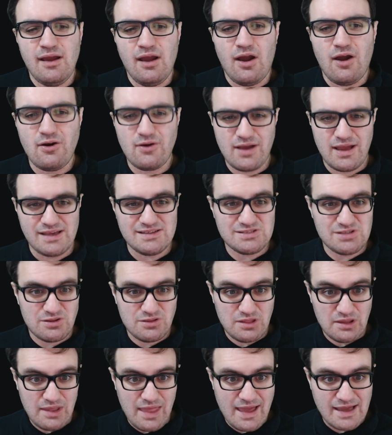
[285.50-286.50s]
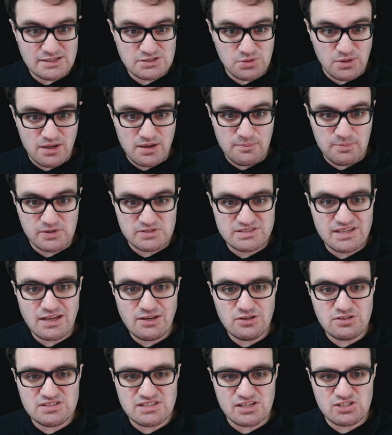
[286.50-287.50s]
Okay, so the last one, percent
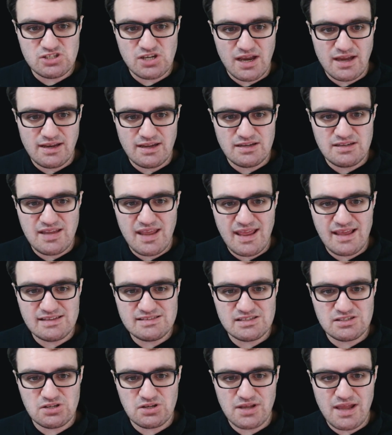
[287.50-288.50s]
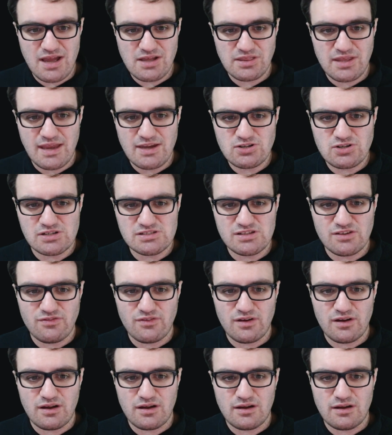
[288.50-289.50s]
who say China takes into account the interests of
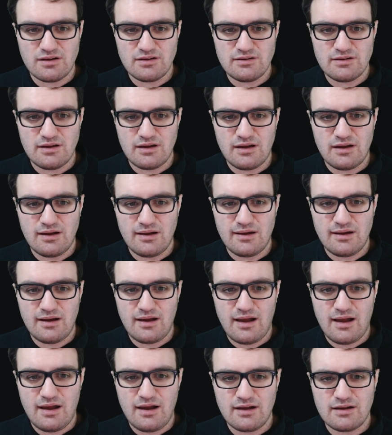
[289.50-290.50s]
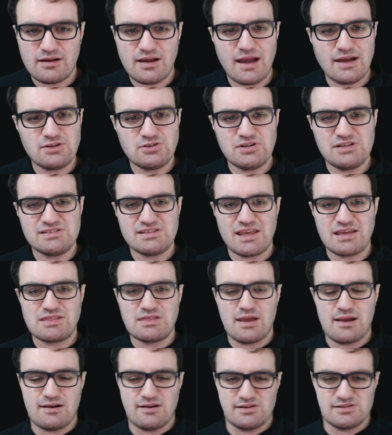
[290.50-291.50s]
countries like
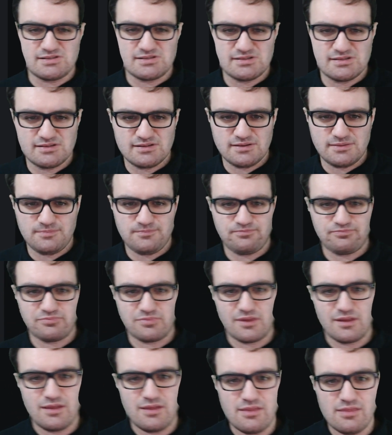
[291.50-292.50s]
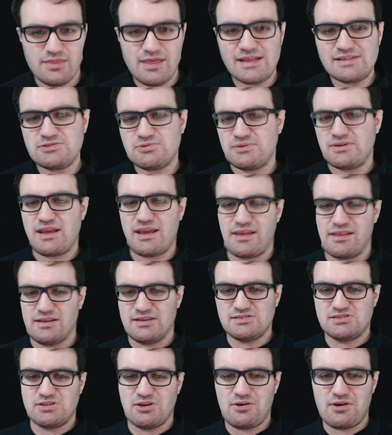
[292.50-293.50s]
theirs. That's
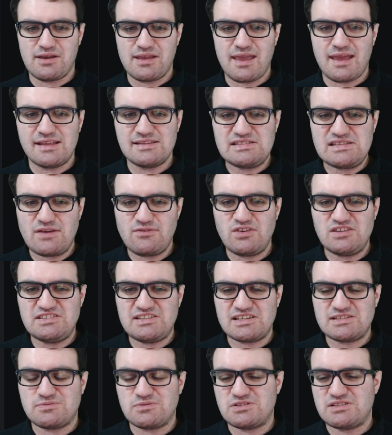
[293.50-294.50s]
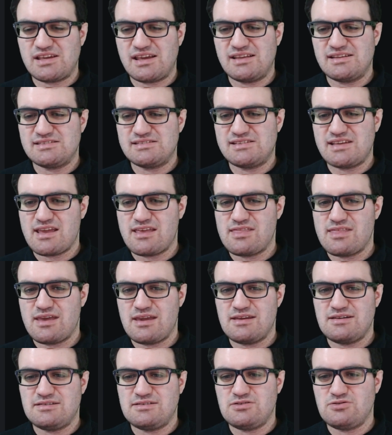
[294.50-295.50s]
ridiculous. So again, 76% say
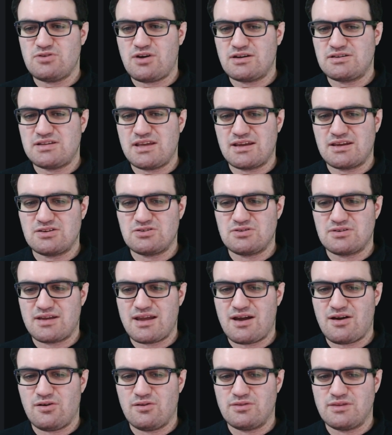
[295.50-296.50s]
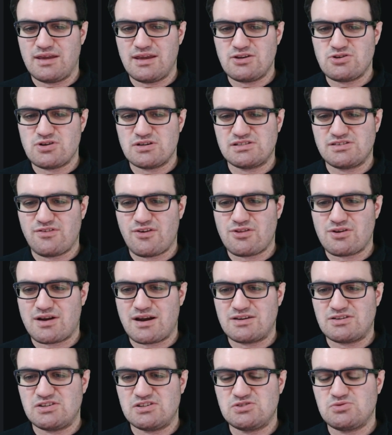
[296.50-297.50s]
they do not take into account the interests of other
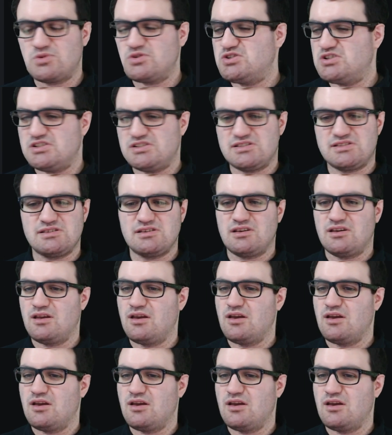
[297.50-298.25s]
countries, which is